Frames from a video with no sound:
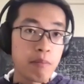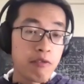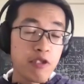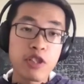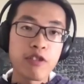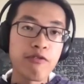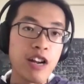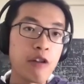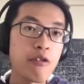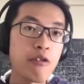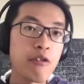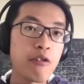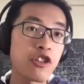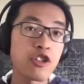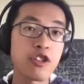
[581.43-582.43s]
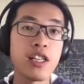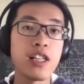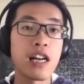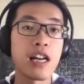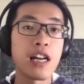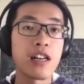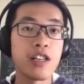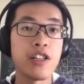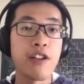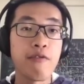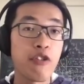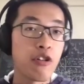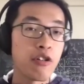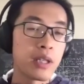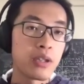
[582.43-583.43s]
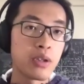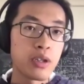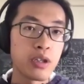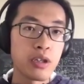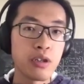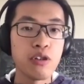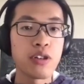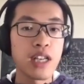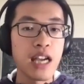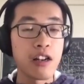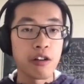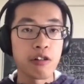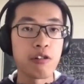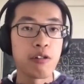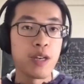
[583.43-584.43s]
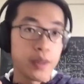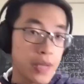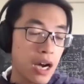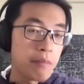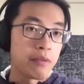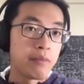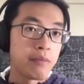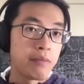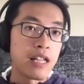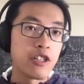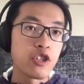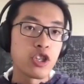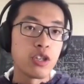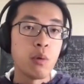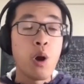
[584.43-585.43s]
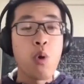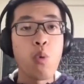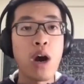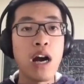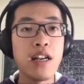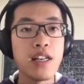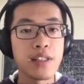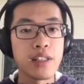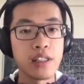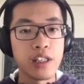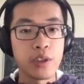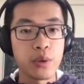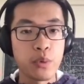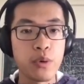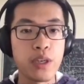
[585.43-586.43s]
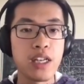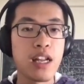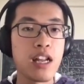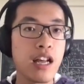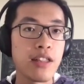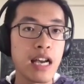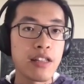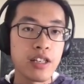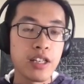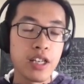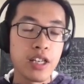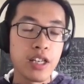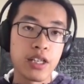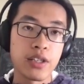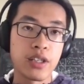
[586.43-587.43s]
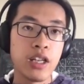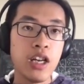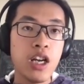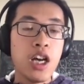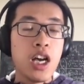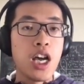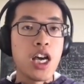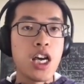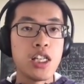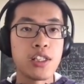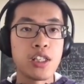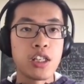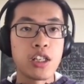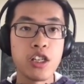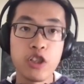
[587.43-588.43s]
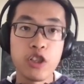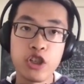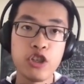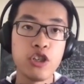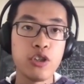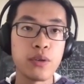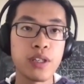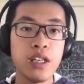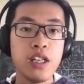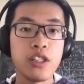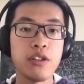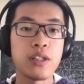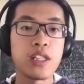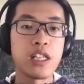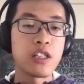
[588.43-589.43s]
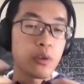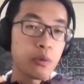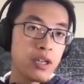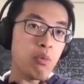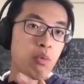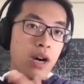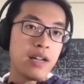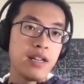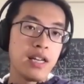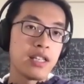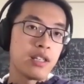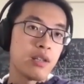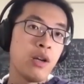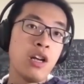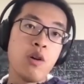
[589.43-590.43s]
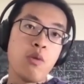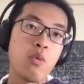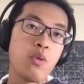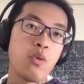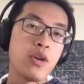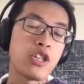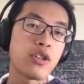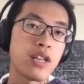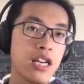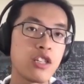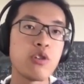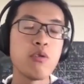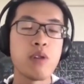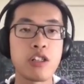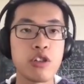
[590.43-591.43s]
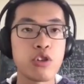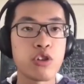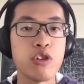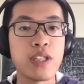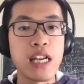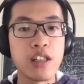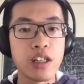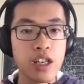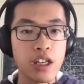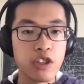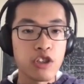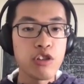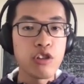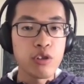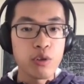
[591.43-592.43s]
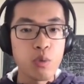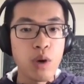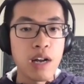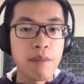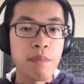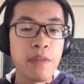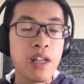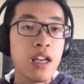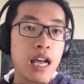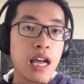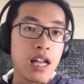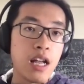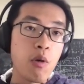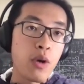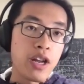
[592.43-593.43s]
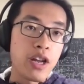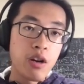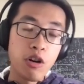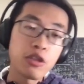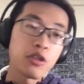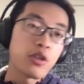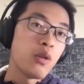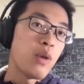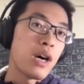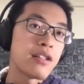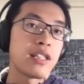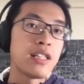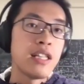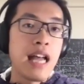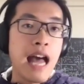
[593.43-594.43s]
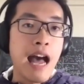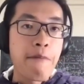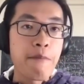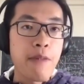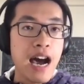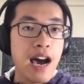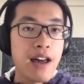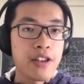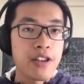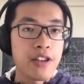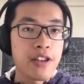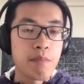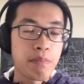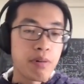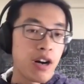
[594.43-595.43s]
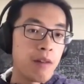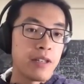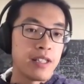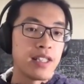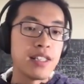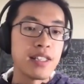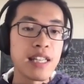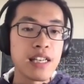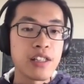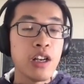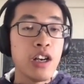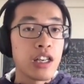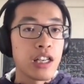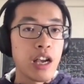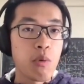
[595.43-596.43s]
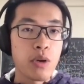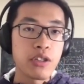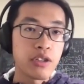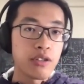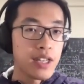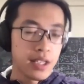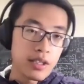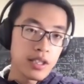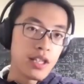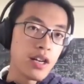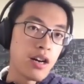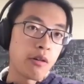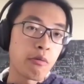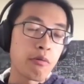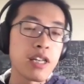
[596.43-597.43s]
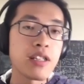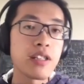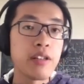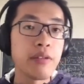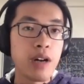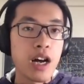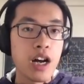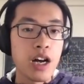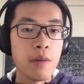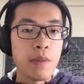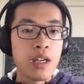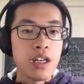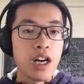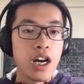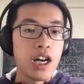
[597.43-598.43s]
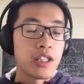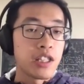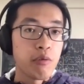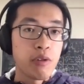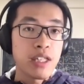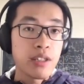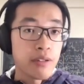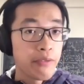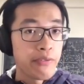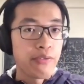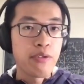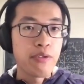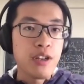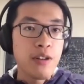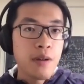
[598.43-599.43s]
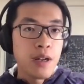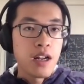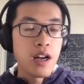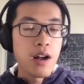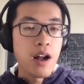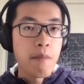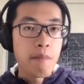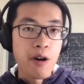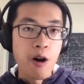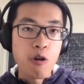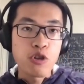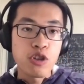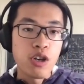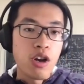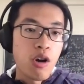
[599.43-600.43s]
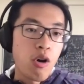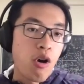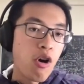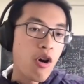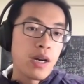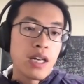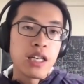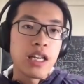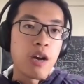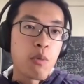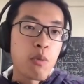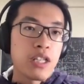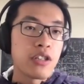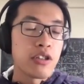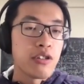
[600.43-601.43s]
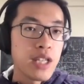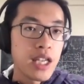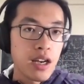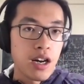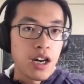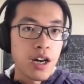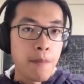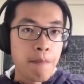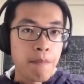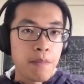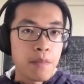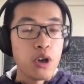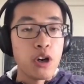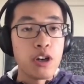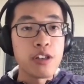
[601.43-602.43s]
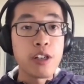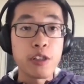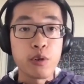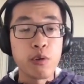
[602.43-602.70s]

It's very naturally like involved two categories of optimization. One is the discrete, another is continuous. So discrete one is which gate you want to choose, and the continuous one, we also want have other properties. Says, can we do it in a graded derivative free approach, or can we do in a noise